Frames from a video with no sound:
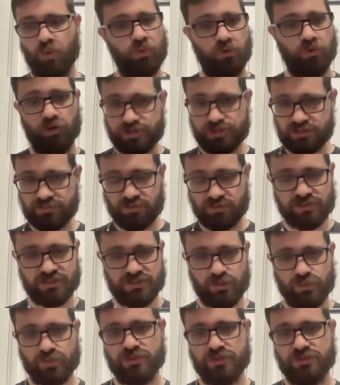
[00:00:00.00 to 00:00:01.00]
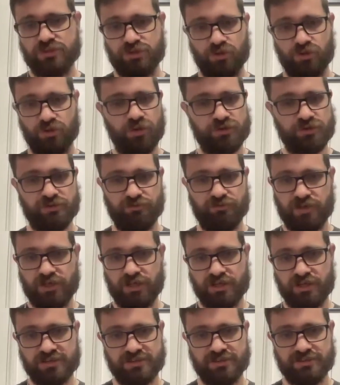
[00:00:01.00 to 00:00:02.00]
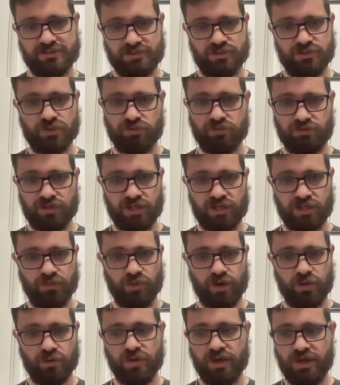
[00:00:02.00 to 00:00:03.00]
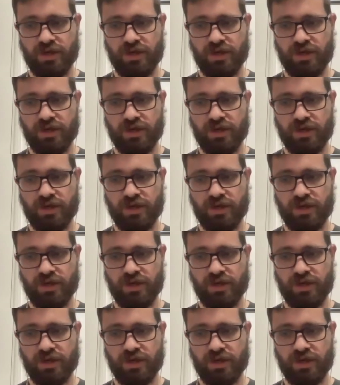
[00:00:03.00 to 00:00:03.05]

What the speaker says: or lots of consultants or lots of freelancers that do it really well.